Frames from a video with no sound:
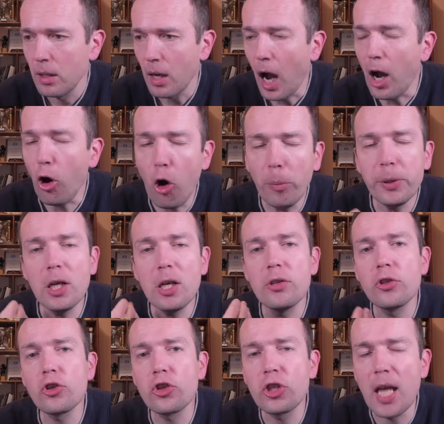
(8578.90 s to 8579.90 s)
I hope you
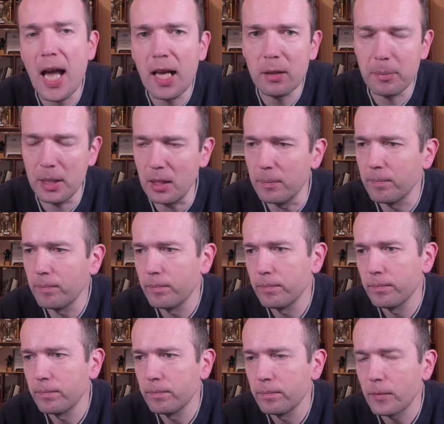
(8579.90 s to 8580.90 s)
understand me
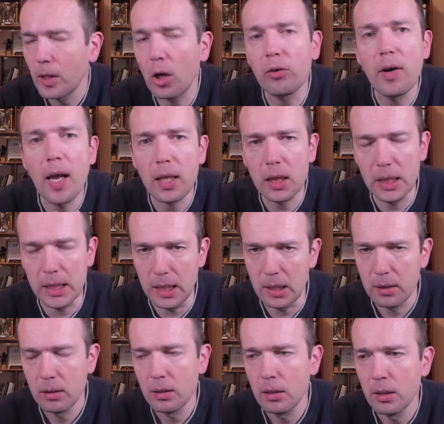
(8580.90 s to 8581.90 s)
correctly.
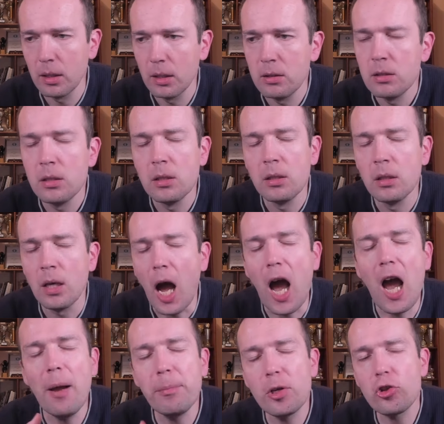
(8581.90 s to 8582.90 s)

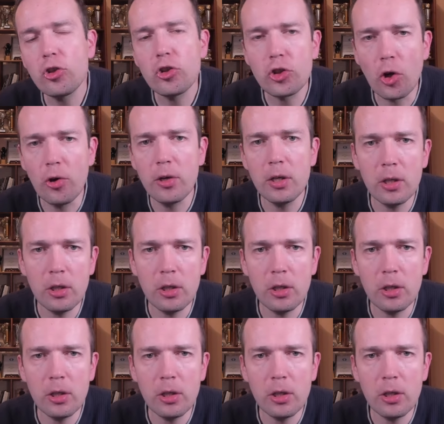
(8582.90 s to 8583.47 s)
I'm not showing